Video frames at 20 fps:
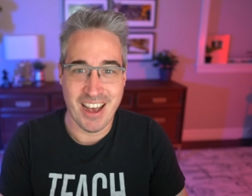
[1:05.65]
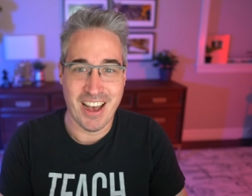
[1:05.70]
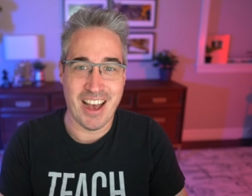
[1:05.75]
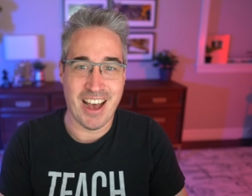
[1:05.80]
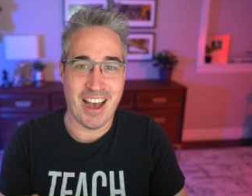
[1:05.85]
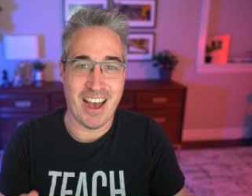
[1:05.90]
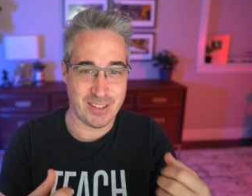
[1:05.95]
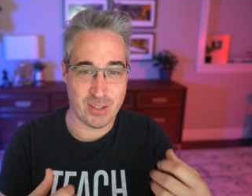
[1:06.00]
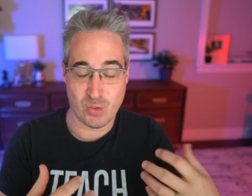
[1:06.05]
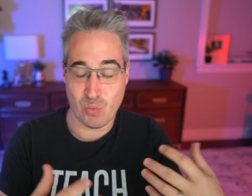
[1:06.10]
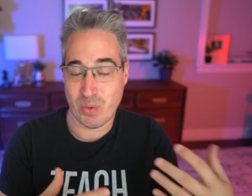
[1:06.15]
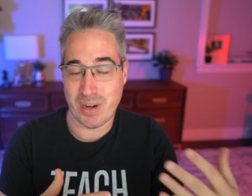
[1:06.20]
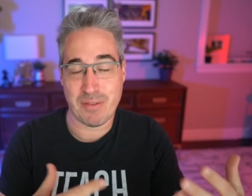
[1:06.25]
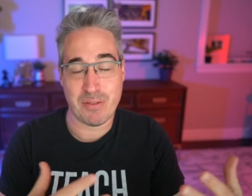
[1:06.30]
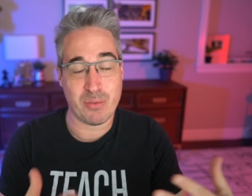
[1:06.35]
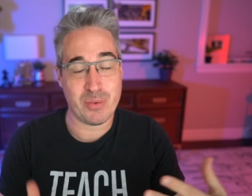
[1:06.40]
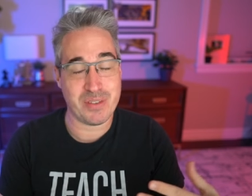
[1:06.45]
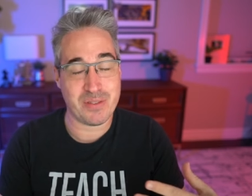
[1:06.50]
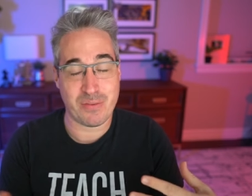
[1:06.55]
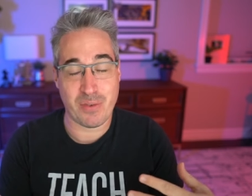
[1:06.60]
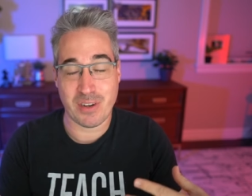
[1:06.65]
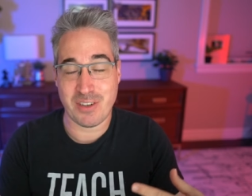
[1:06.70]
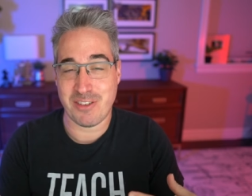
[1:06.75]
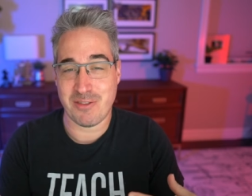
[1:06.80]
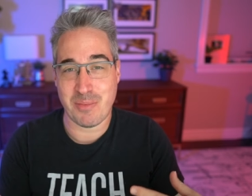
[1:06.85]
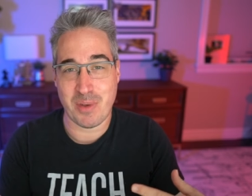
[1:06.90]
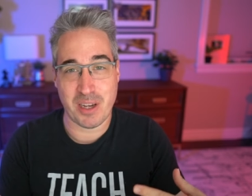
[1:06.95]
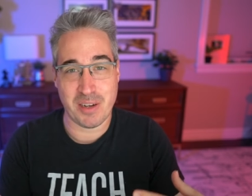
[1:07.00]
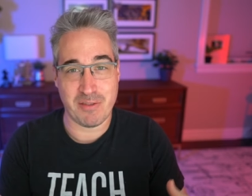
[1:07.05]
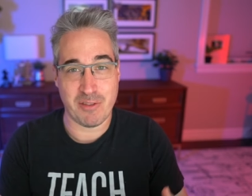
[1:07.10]
And it's just whatever was front
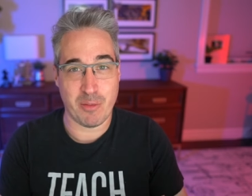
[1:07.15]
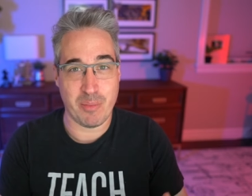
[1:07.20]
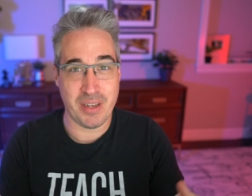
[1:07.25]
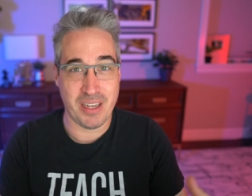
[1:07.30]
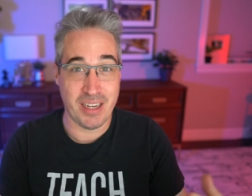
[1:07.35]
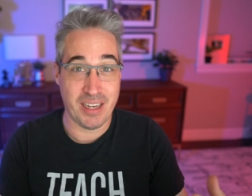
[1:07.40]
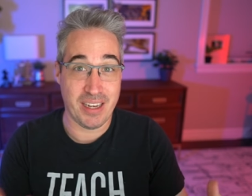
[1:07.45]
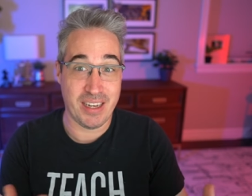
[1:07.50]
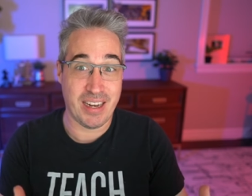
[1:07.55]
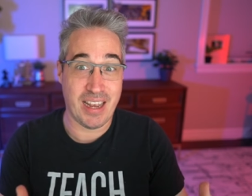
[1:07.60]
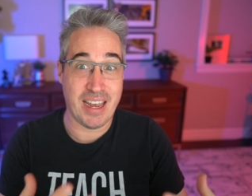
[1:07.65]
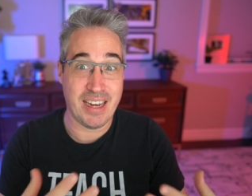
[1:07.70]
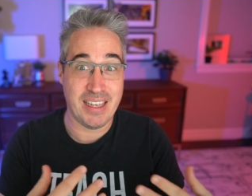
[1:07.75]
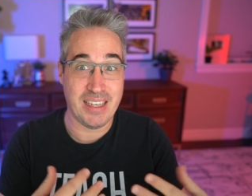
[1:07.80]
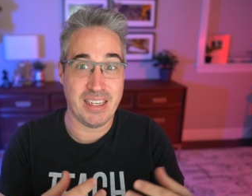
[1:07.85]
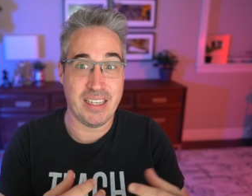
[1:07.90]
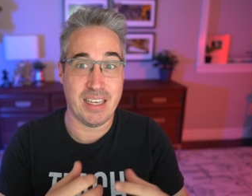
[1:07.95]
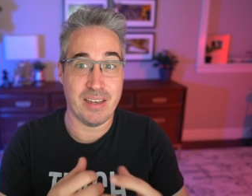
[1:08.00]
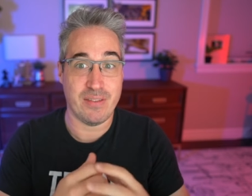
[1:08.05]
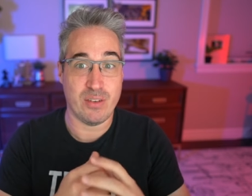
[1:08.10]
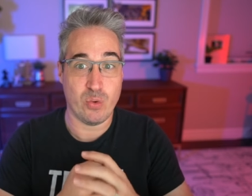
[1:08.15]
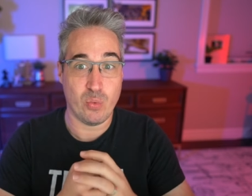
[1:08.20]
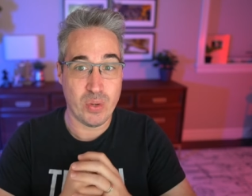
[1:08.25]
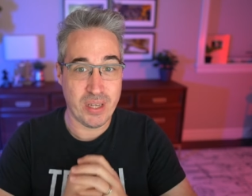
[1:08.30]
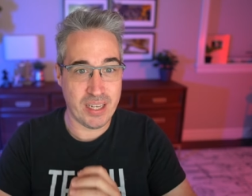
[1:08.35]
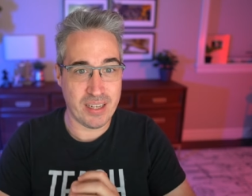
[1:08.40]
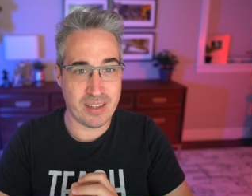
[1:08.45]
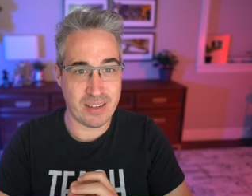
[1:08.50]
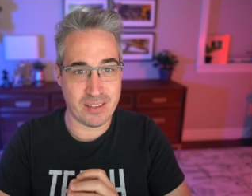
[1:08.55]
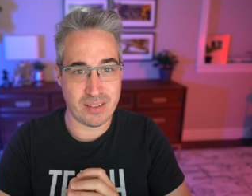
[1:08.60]
of mind for me in any given
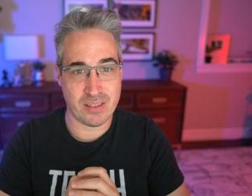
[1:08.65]
week.